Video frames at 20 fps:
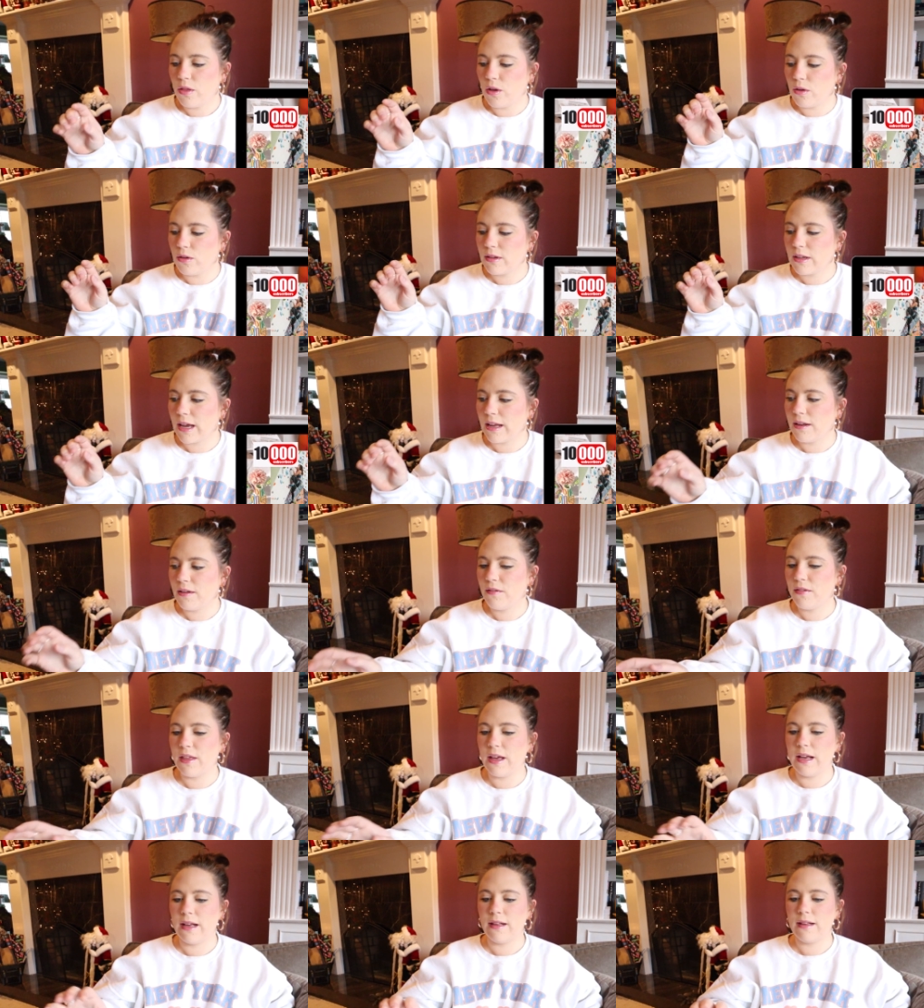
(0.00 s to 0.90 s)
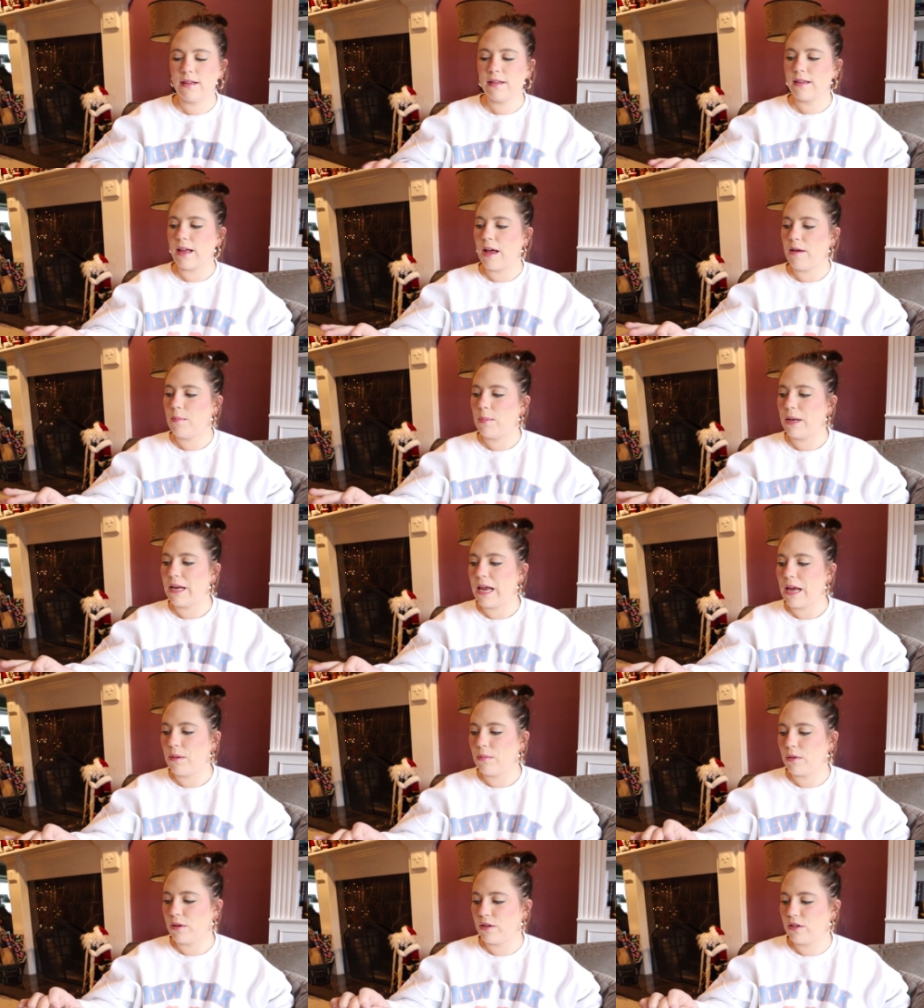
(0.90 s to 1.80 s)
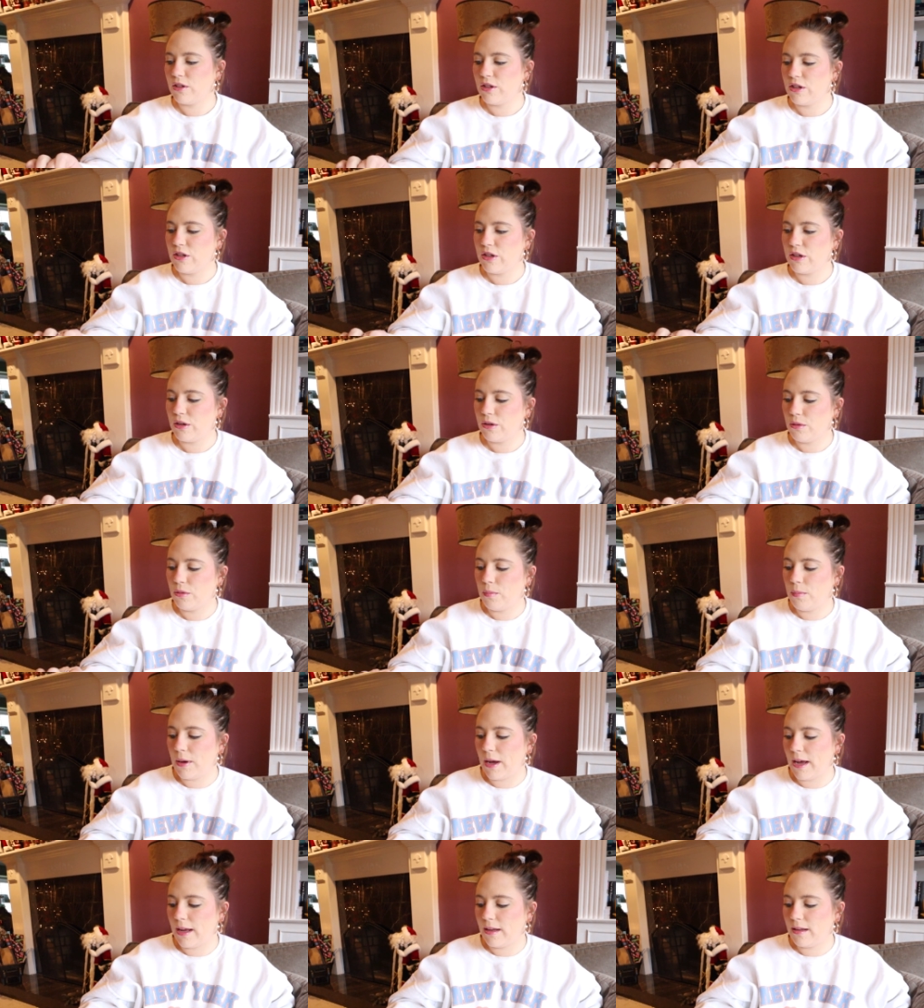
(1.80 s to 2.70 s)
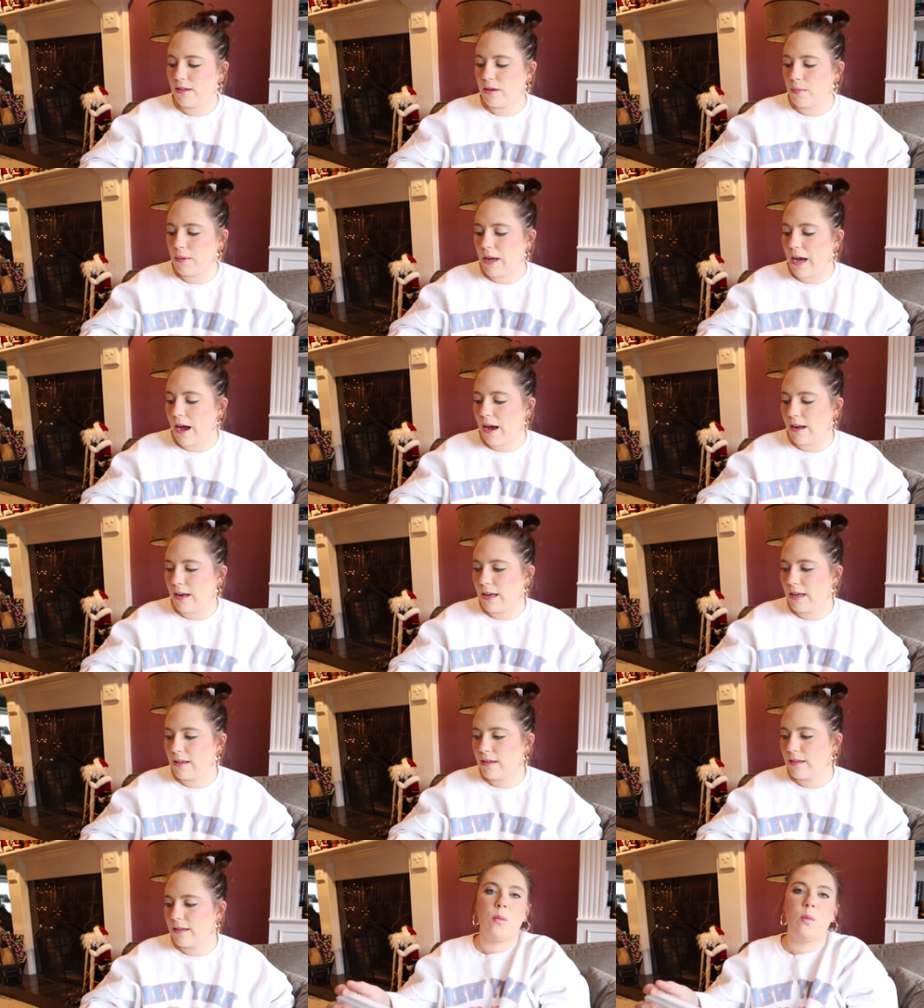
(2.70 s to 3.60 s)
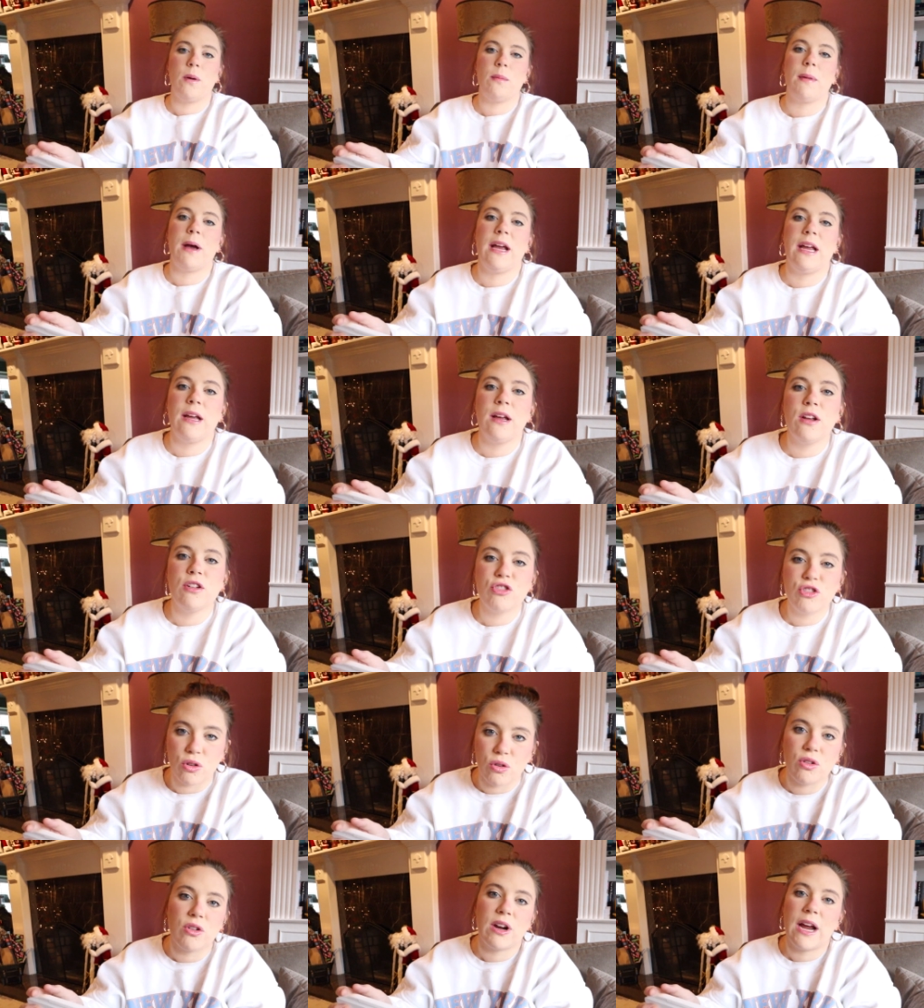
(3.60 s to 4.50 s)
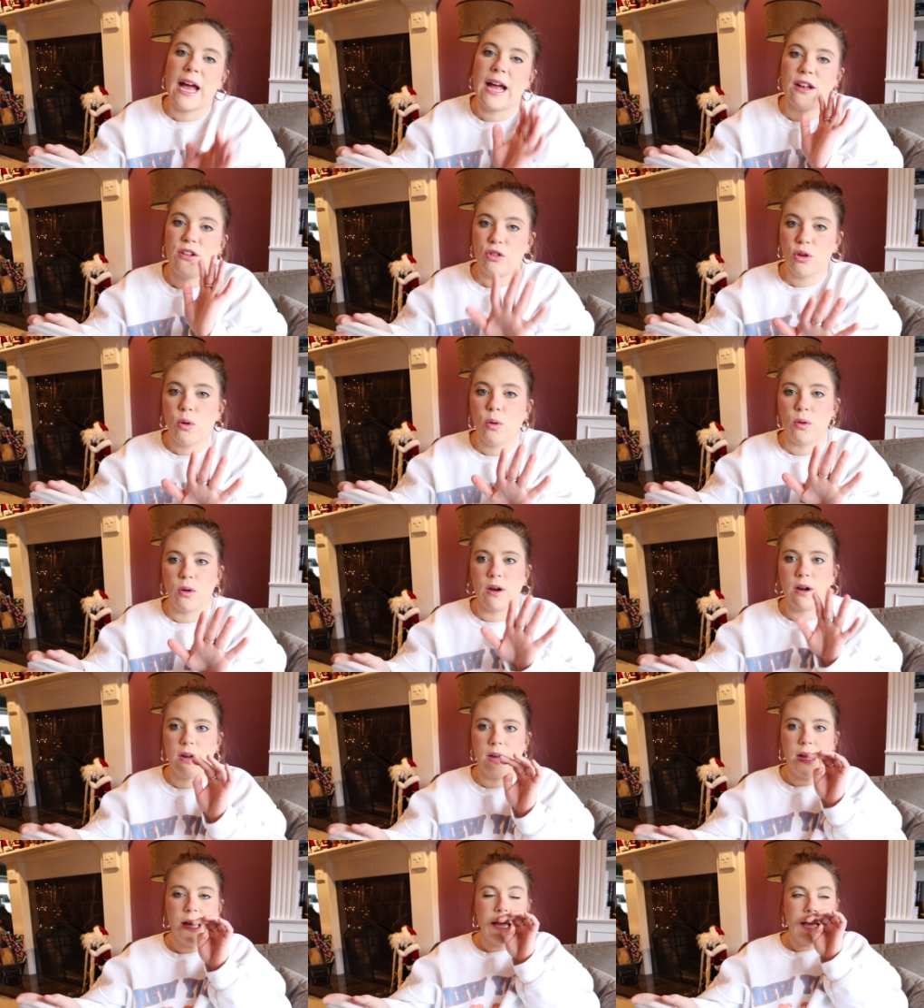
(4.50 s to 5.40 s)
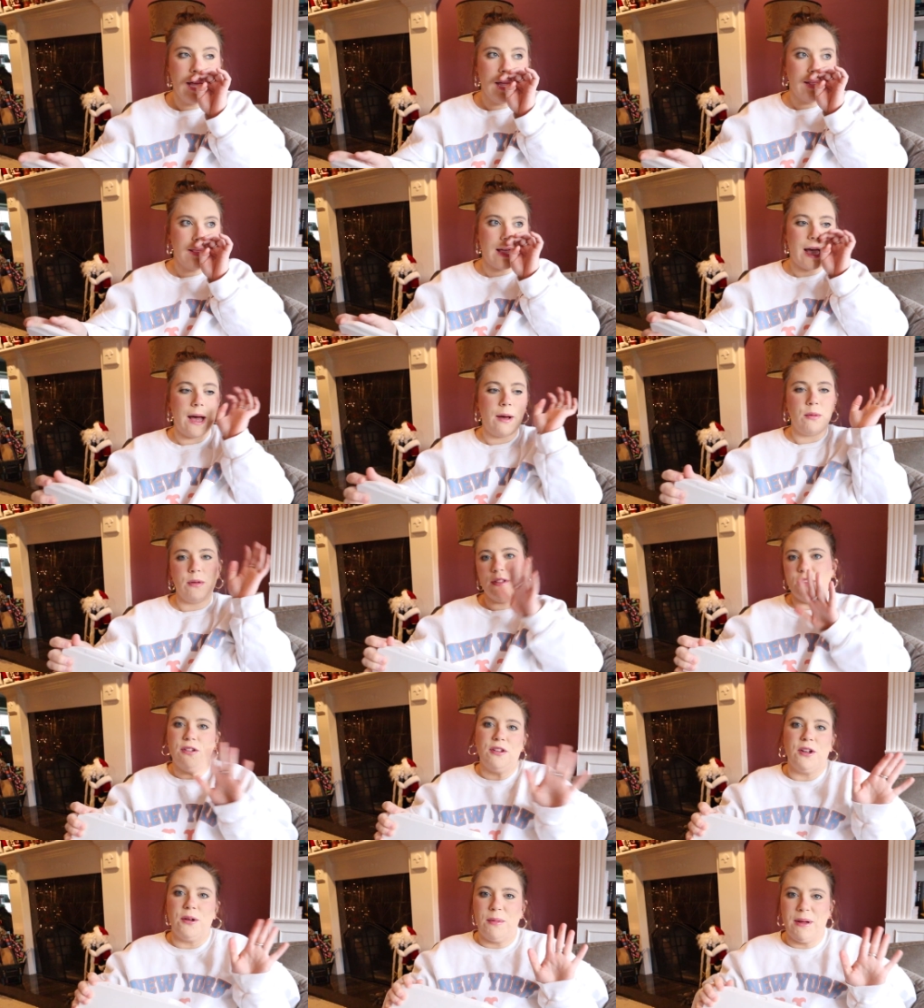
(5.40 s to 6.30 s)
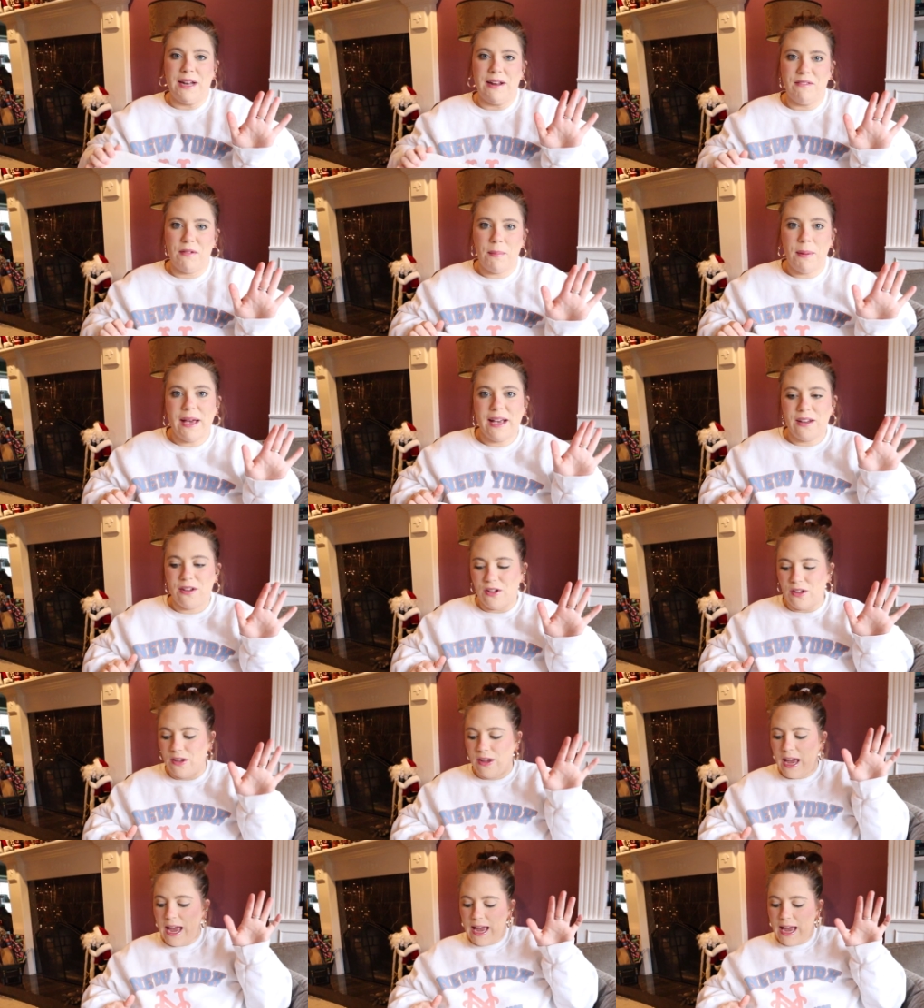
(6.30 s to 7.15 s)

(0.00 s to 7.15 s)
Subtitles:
Those kind of things I've been able to do, but to be honest, when my shoulder had torn, that was a little bit of a pickle.